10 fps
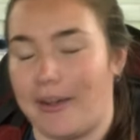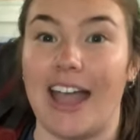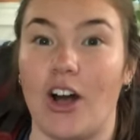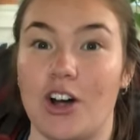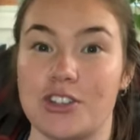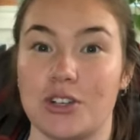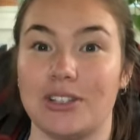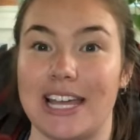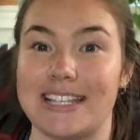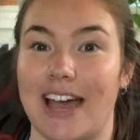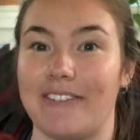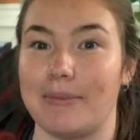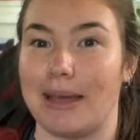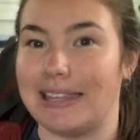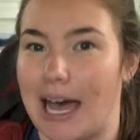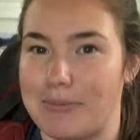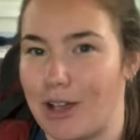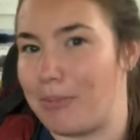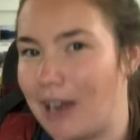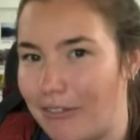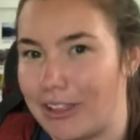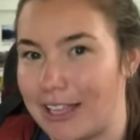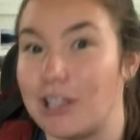I also liked having my laptop and everything